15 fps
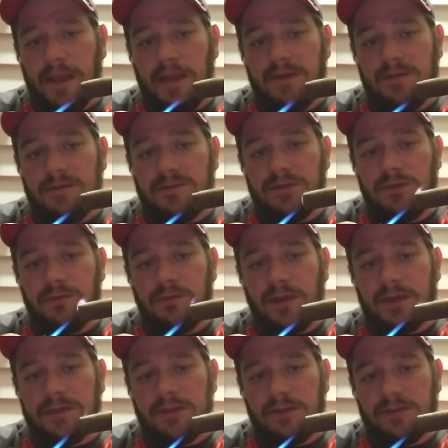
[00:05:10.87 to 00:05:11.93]
I do
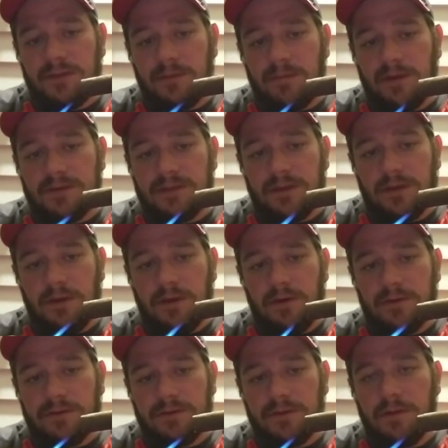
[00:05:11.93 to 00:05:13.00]
like toasting my
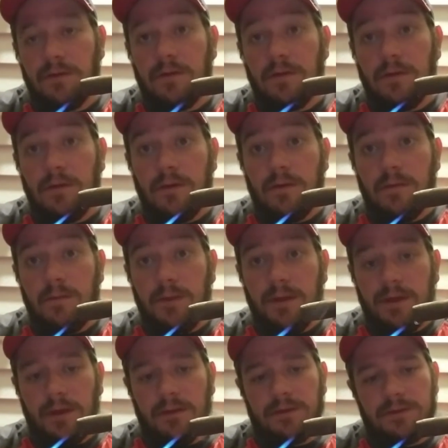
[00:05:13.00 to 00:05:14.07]
cigars
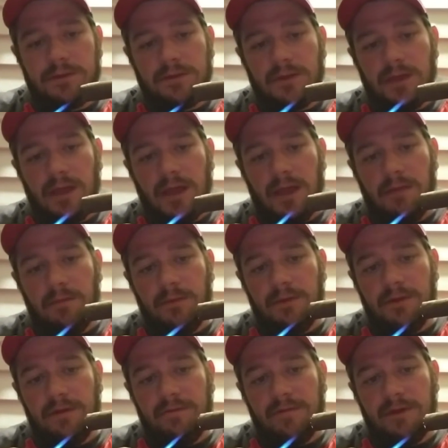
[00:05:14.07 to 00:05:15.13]
because I
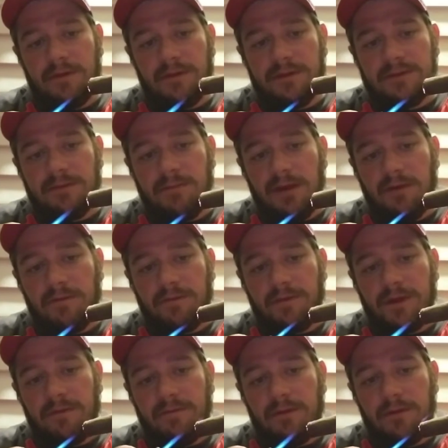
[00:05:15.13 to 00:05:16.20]
believe it leaves a better
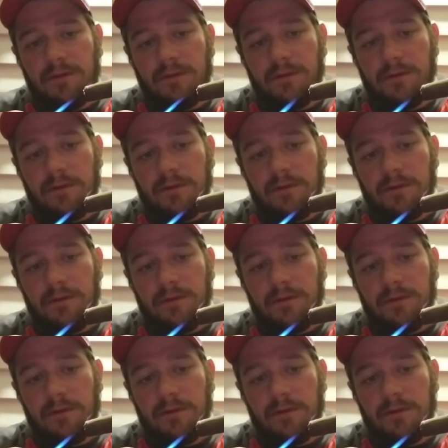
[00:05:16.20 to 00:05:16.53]
flavor.